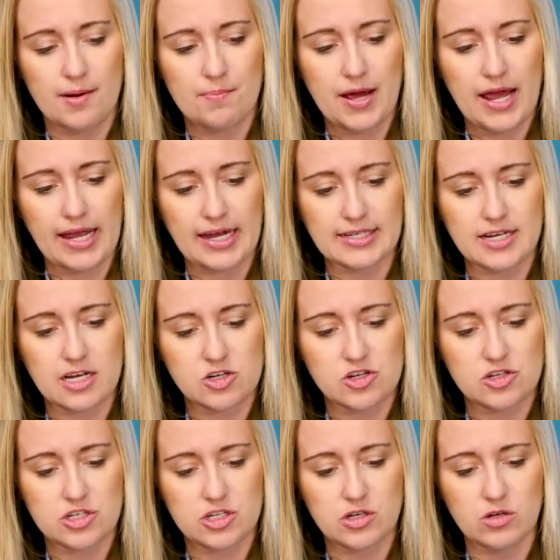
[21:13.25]
paying
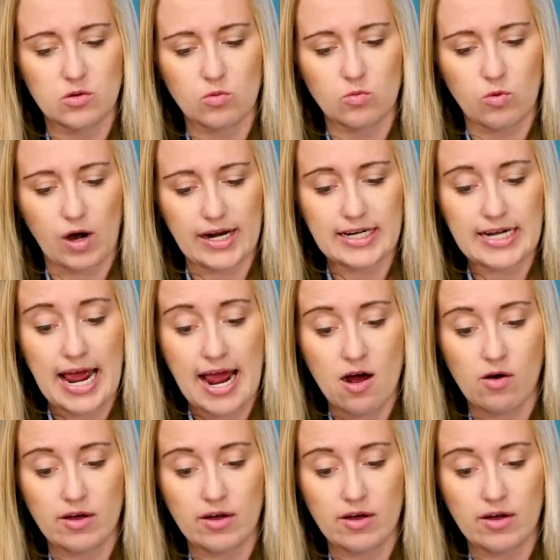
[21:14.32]
attention to right now.